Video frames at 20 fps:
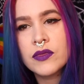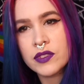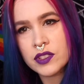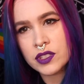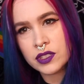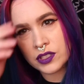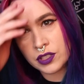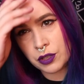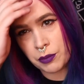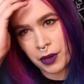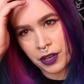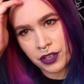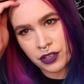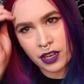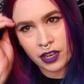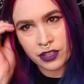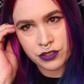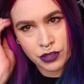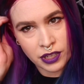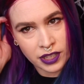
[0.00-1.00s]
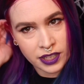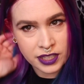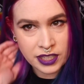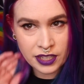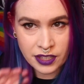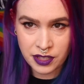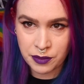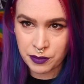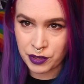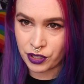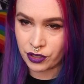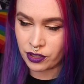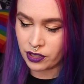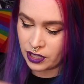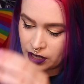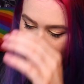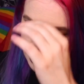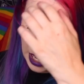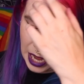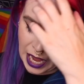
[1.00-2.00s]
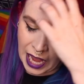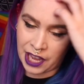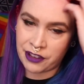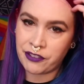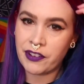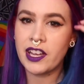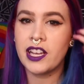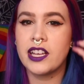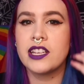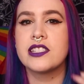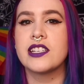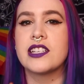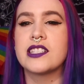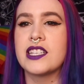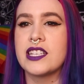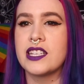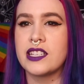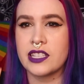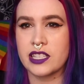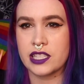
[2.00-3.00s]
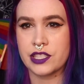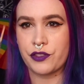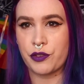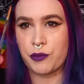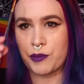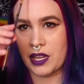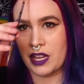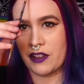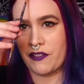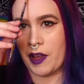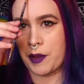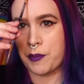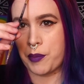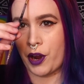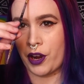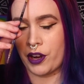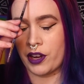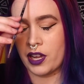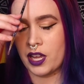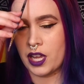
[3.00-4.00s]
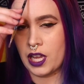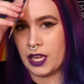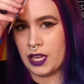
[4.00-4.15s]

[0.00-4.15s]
So part your hair directly down the middle. I find it's easiest for me if I part